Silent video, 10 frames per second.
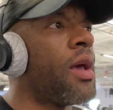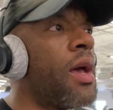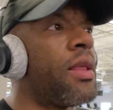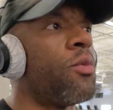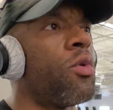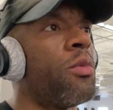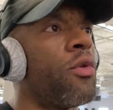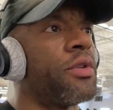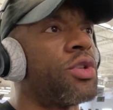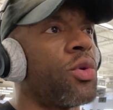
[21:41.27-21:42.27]
and then we'll
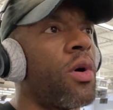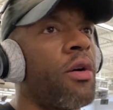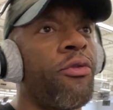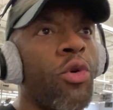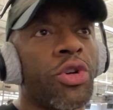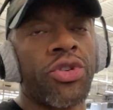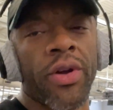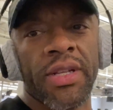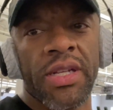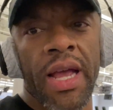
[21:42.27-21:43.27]
move into 4
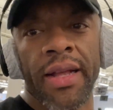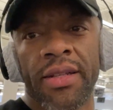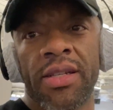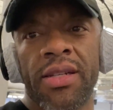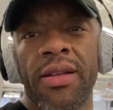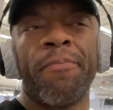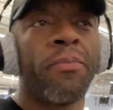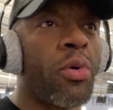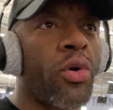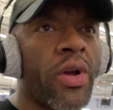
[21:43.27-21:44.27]
straight sets,
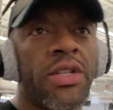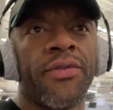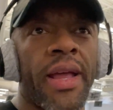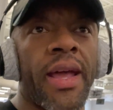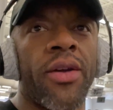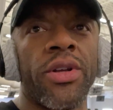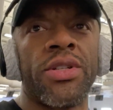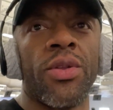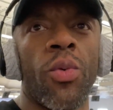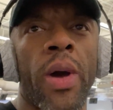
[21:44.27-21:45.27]
progressively
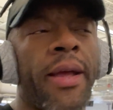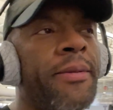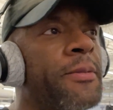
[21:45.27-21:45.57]
increasing the weight.